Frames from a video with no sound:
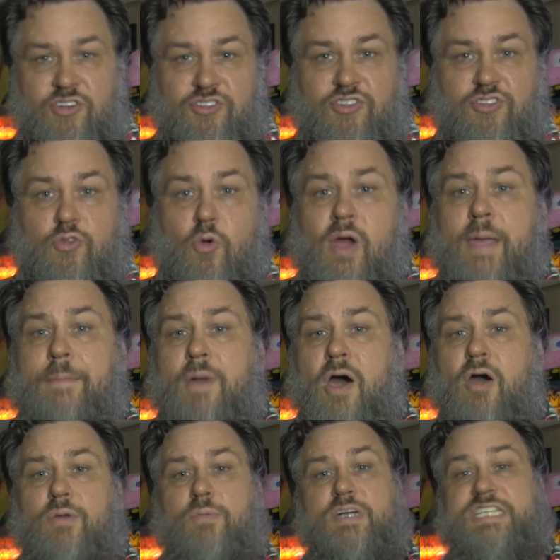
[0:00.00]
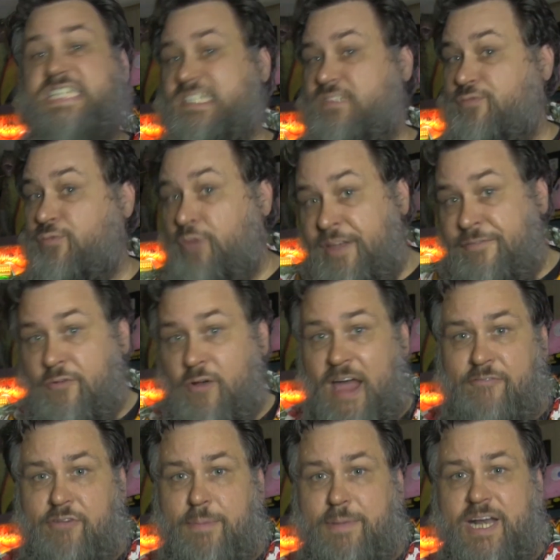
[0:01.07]
There's the story mode, which is free for
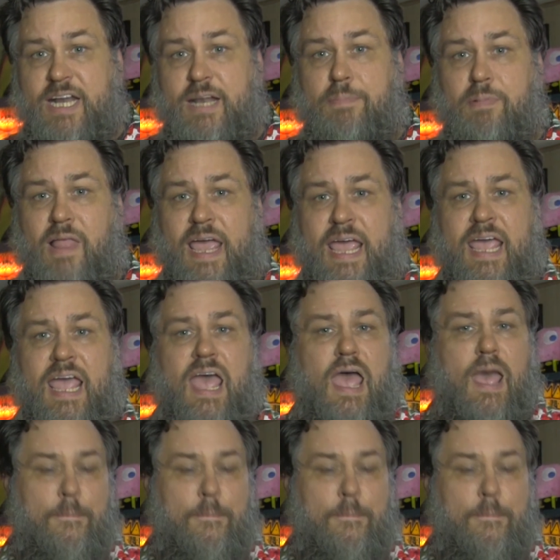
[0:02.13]
everybody to play,